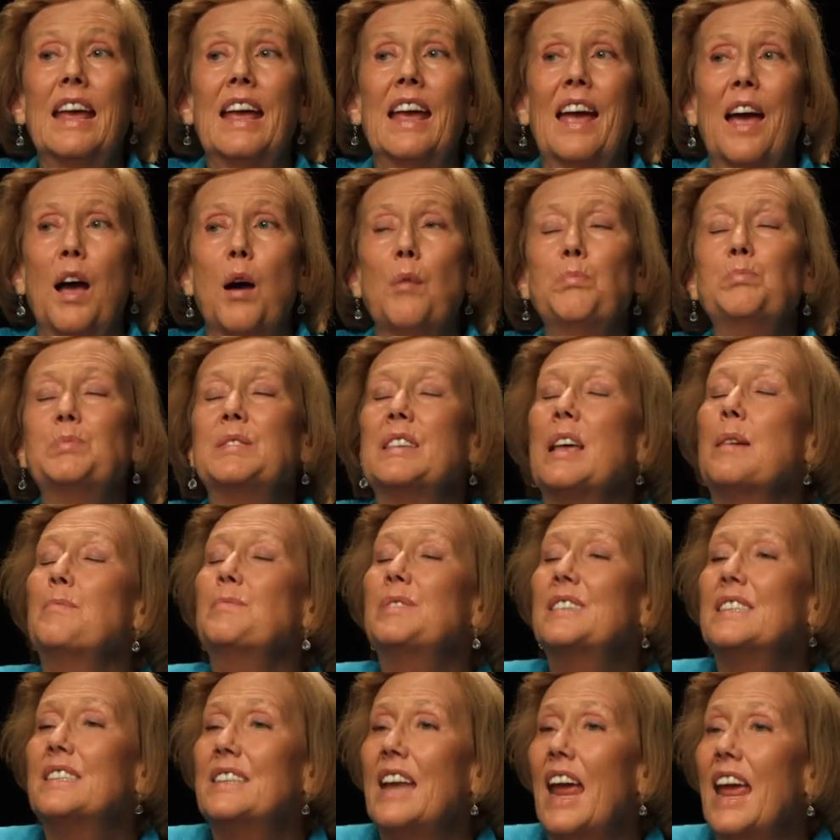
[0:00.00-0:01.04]
helps them
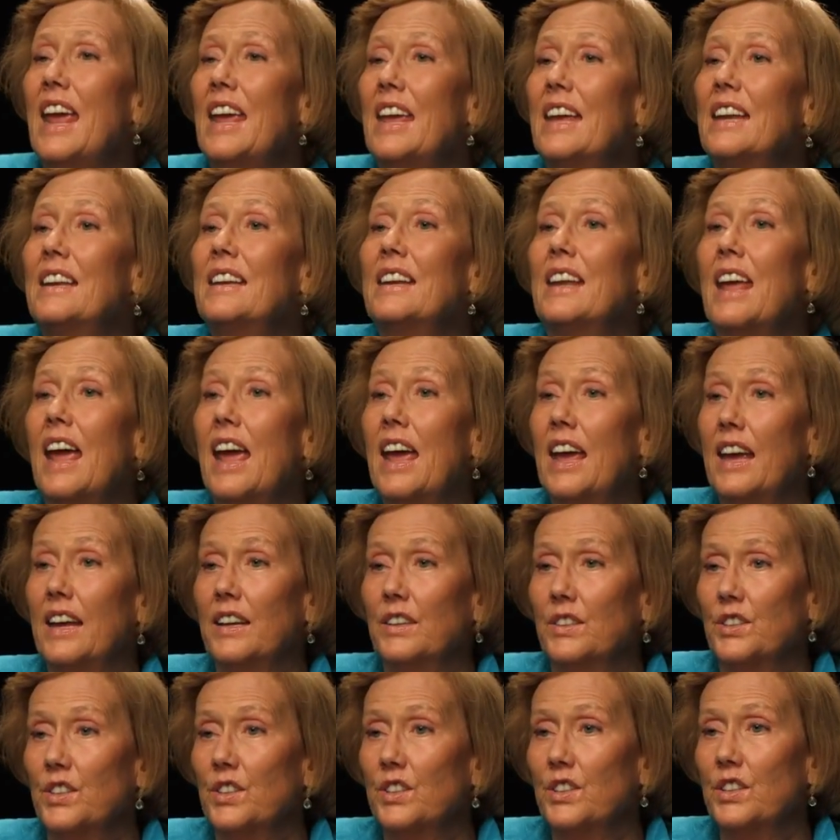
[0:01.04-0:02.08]
stay
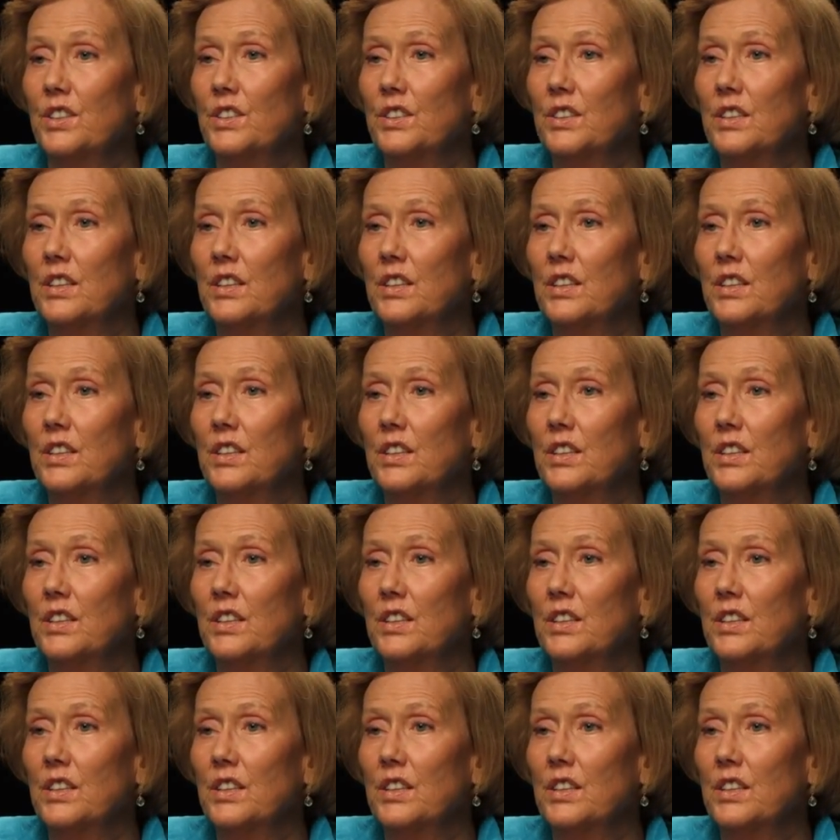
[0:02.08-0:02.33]
engaged.